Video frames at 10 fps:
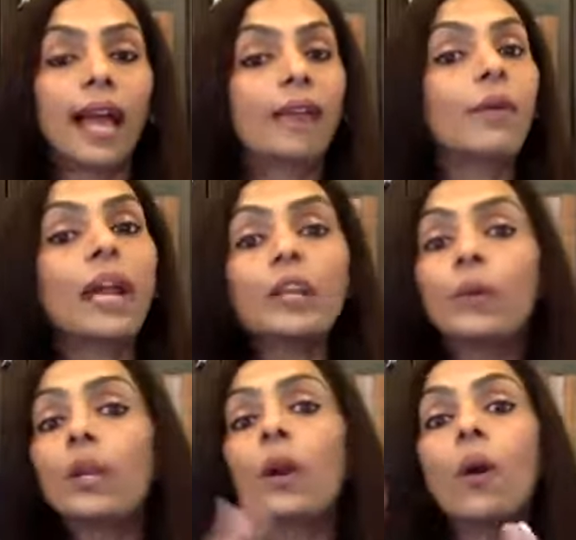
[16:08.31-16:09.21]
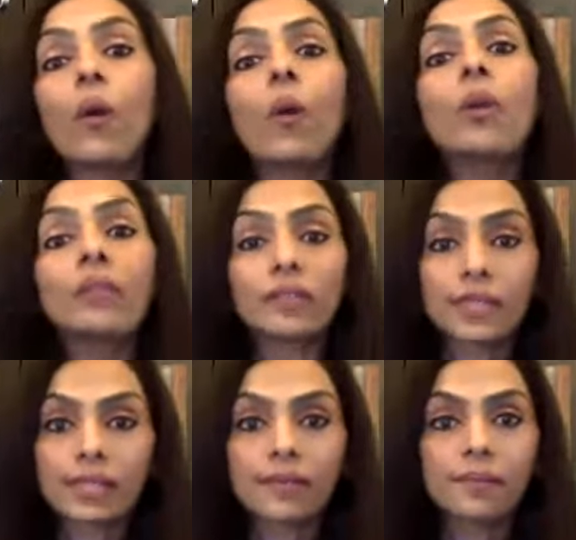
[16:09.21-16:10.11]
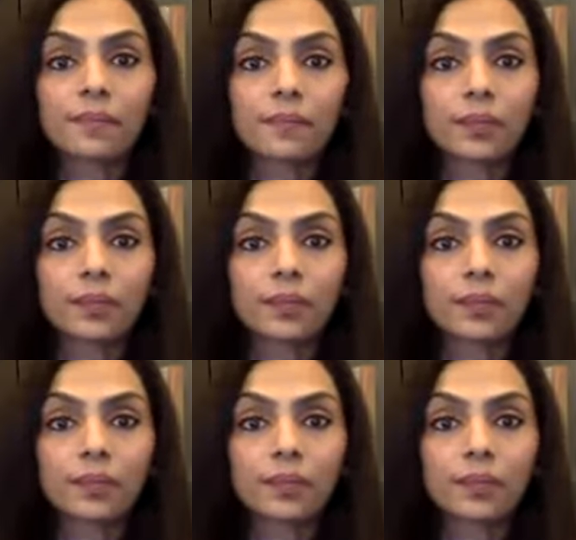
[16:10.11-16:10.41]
And while doing all of this,